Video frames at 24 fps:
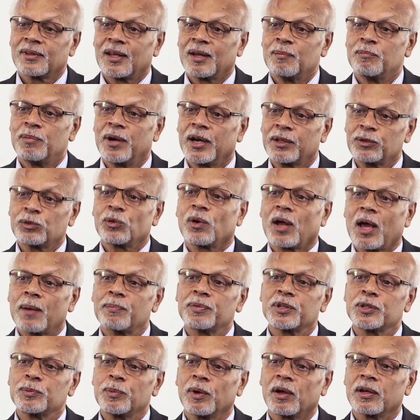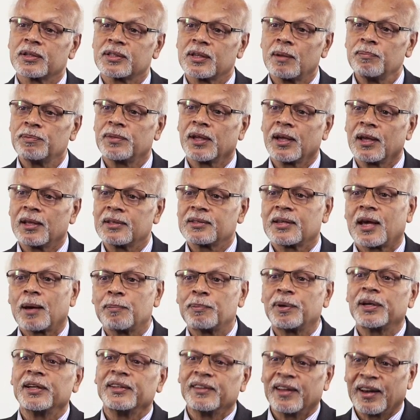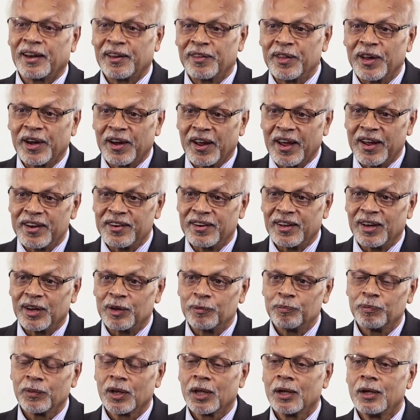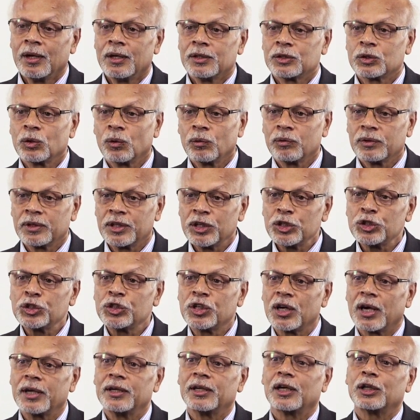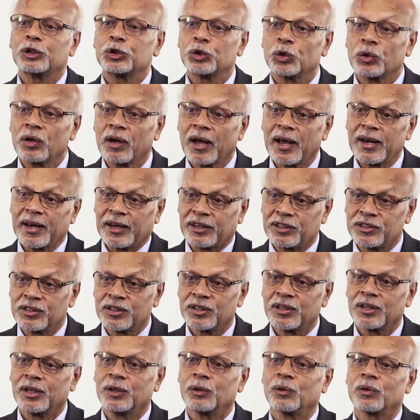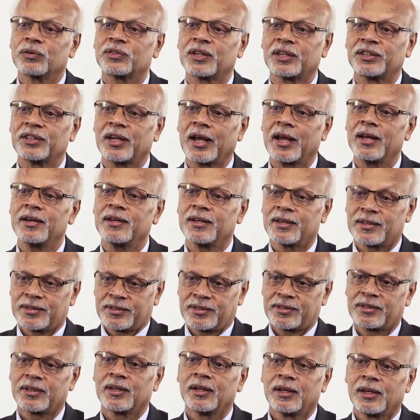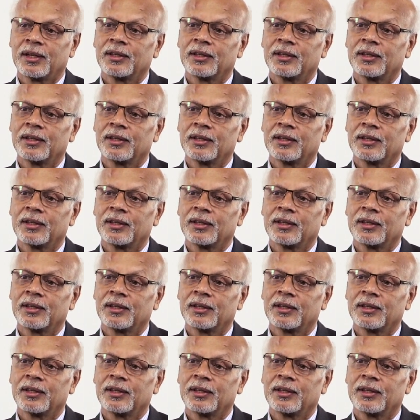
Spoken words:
A breakthrough happens because something else happened in another area. So this journal should connect, you know, such areas.